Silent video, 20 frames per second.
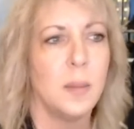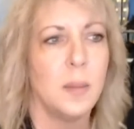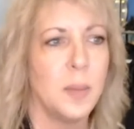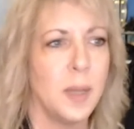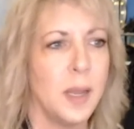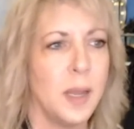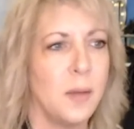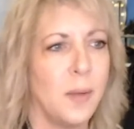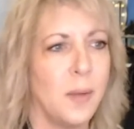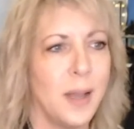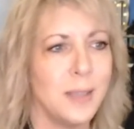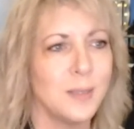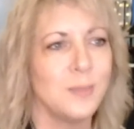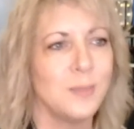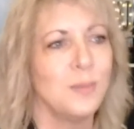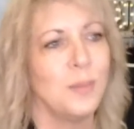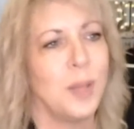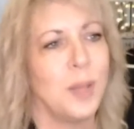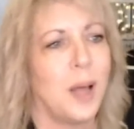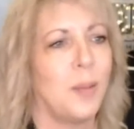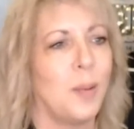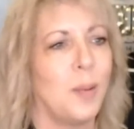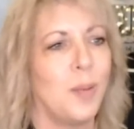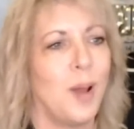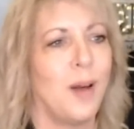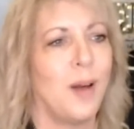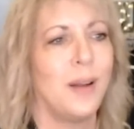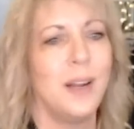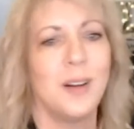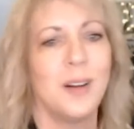But anyways, blah blah
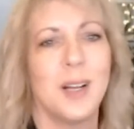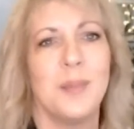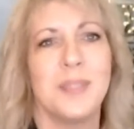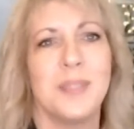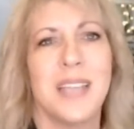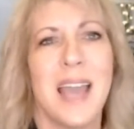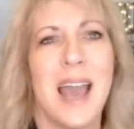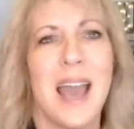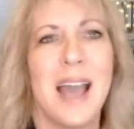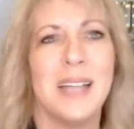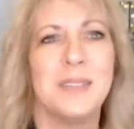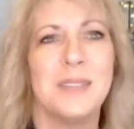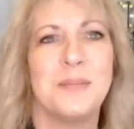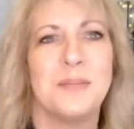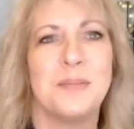blah. Here comes Kat.